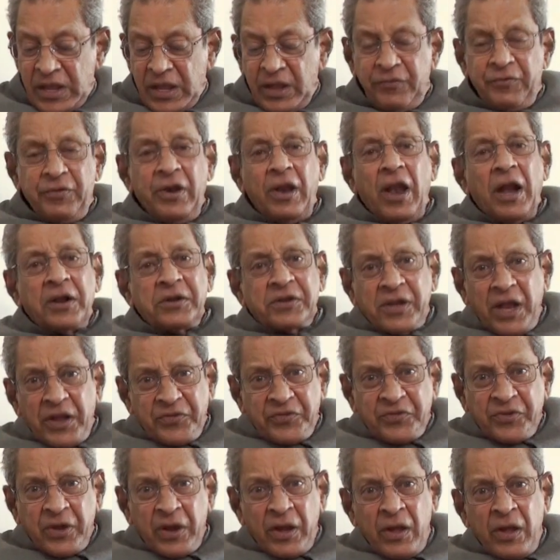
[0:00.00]
He will not
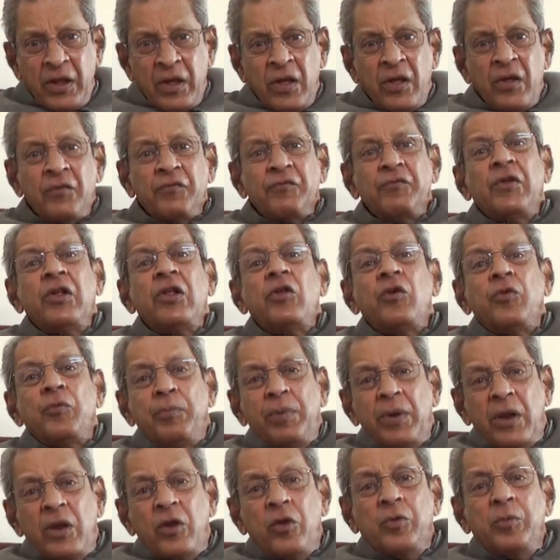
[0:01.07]
touch. Will you
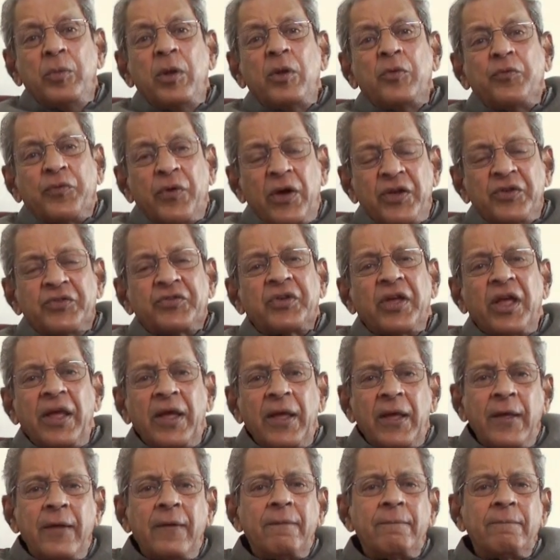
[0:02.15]
believe me if I
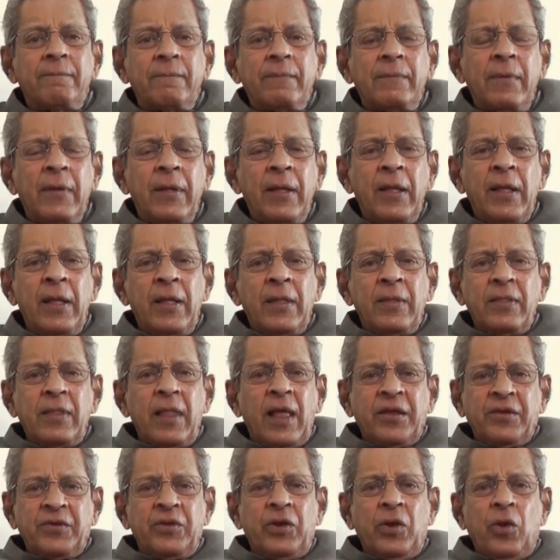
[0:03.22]
say
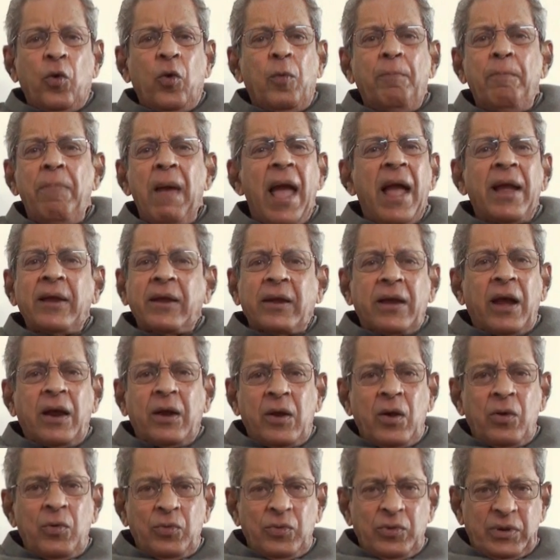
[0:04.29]
there is no bank
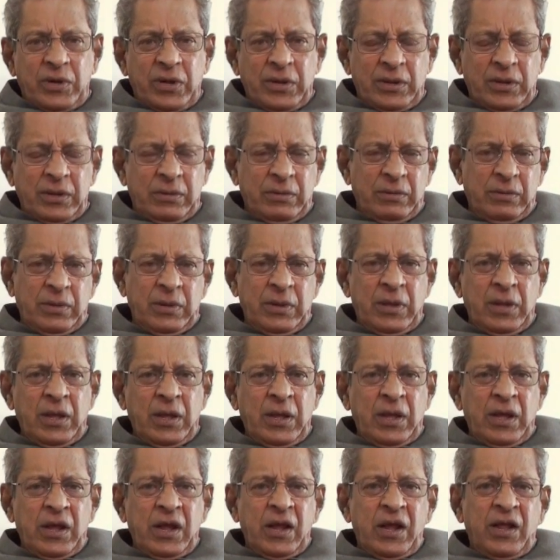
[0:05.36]
account
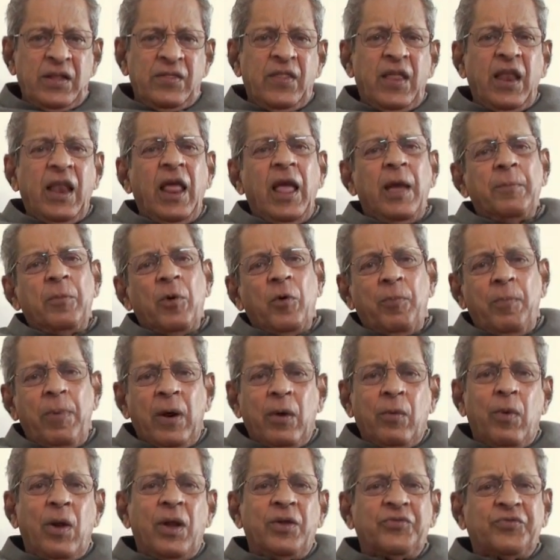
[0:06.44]
in the name of
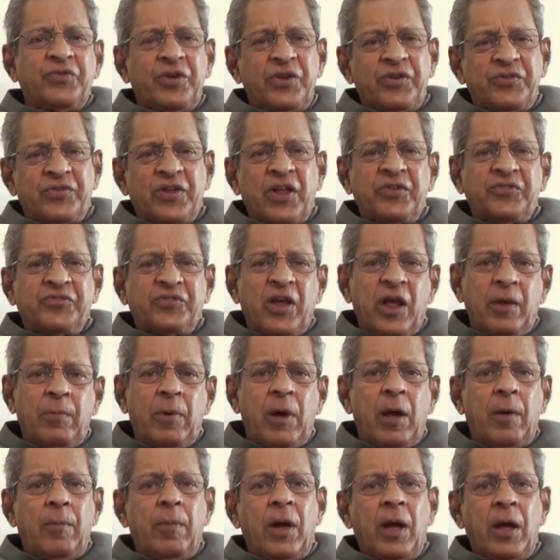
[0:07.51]
Bhagawan Sri Sathya Sai
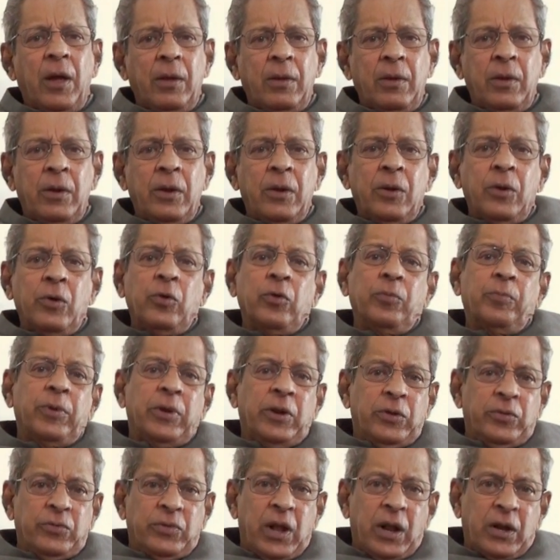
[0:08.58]
Baba? Do you
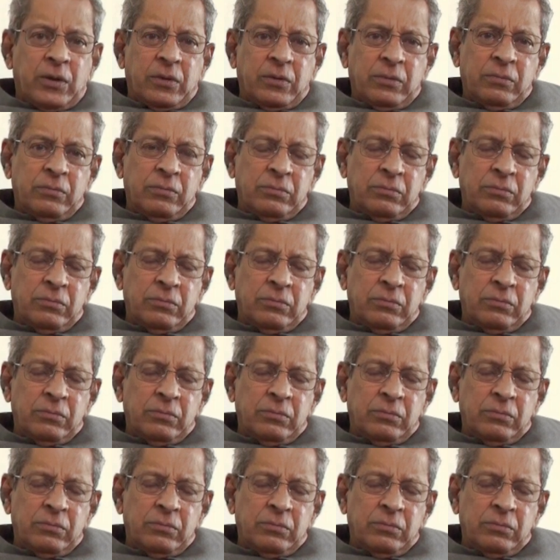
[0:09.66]
believe that?